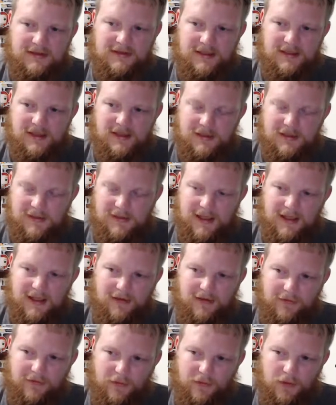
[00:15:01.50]
you get
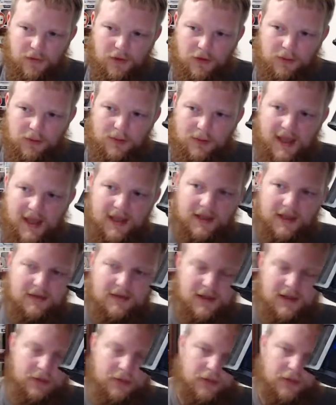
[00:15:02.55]
for paying like
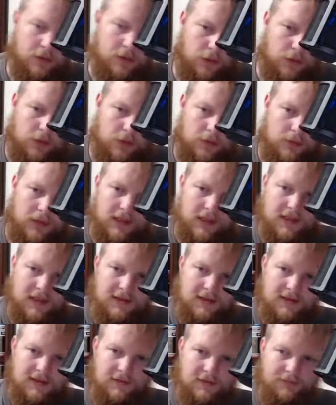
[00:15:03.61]
real world money
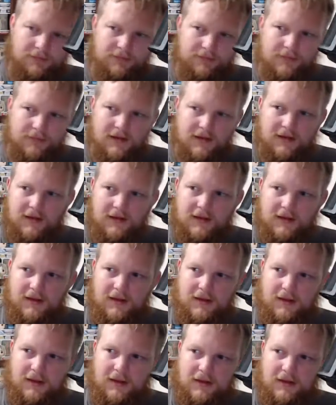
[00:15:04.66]

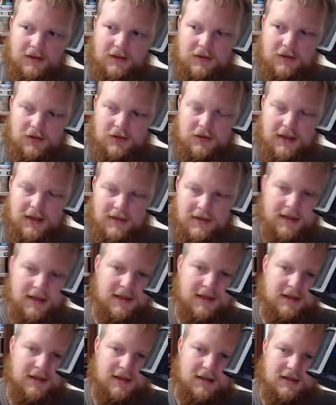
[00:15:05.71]
So you get
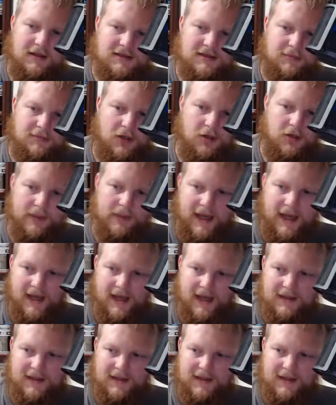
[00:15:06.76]
like a small pack.
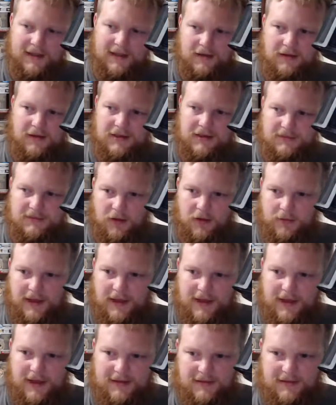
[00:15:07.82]
If you get a small
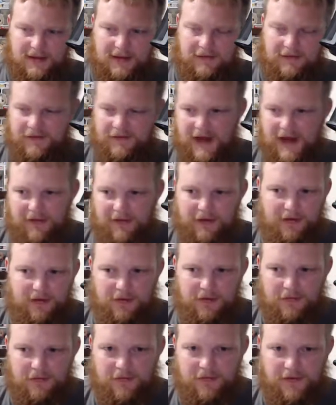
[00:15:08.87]
pack, it's like
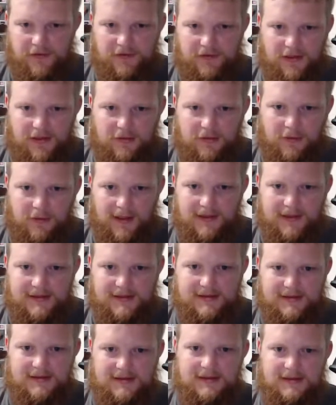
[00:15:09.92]
550
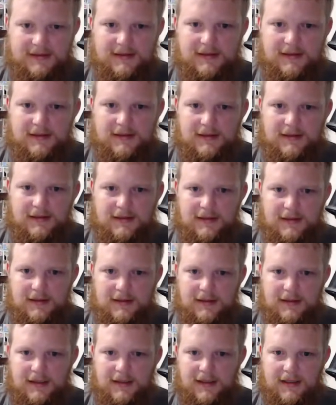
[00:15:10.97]
credits.
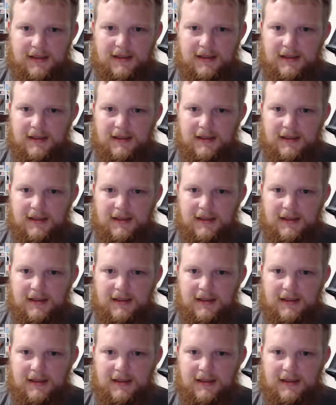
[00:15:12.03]
And